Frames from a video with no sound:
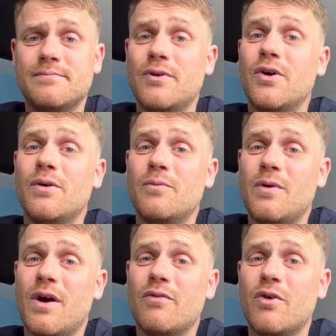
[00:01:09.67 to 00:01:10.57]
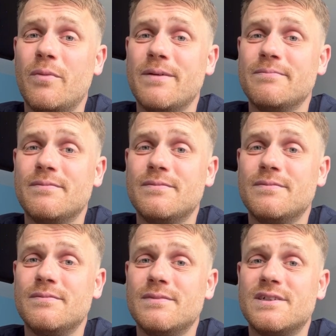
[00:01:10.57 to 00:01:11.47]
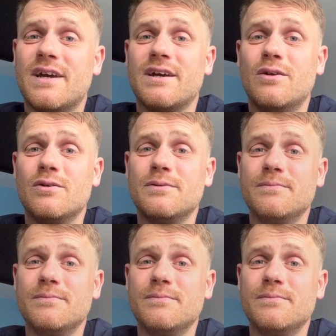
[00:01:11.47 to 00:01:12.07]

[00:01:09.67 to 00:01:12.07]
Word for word: But we are overcoming. Let's take a look.